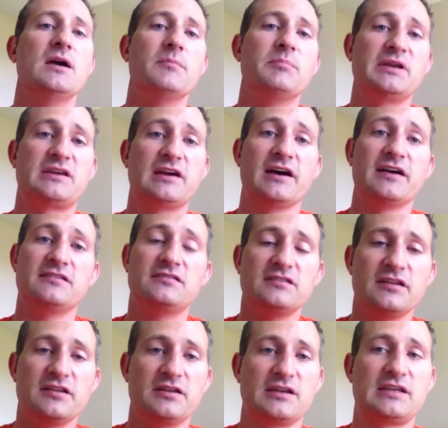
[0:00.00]
Because
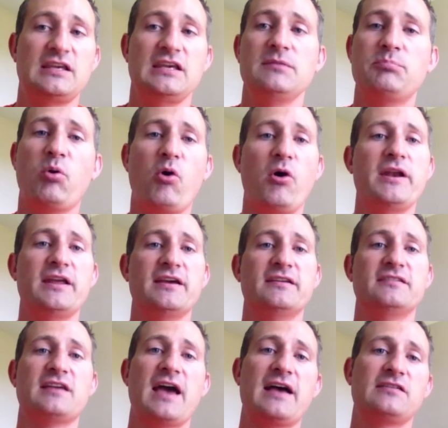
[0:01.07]
the key point
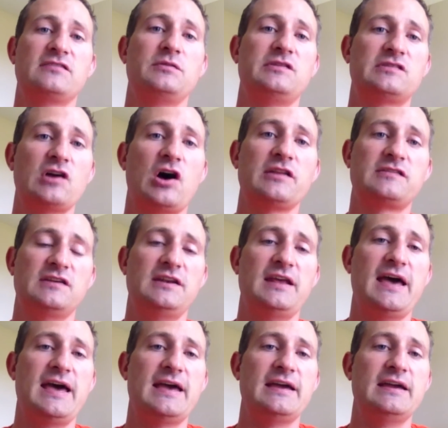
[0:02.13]
is, as we saw
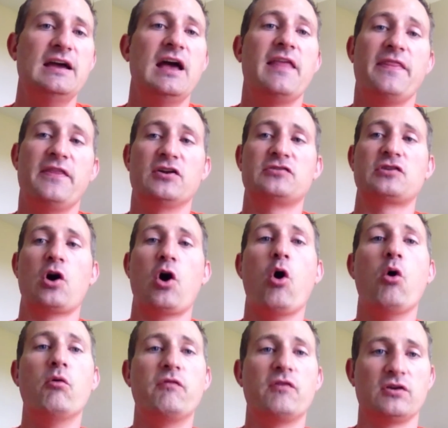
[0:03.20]
today, there's
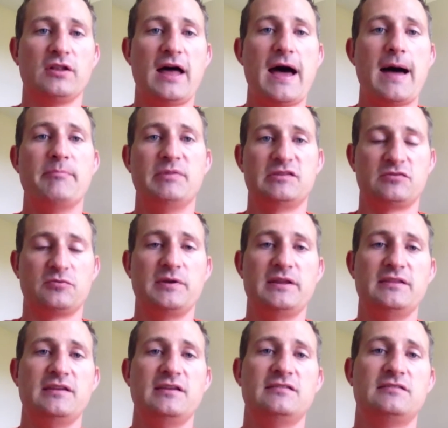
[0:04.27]
overlap
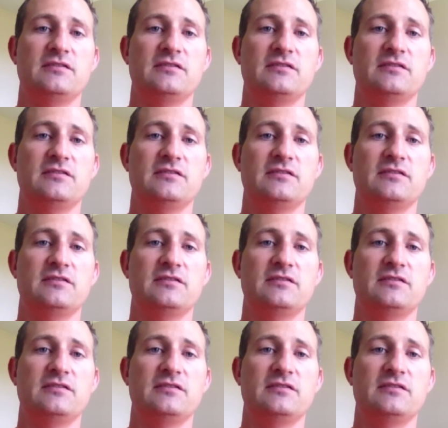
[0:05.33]
between these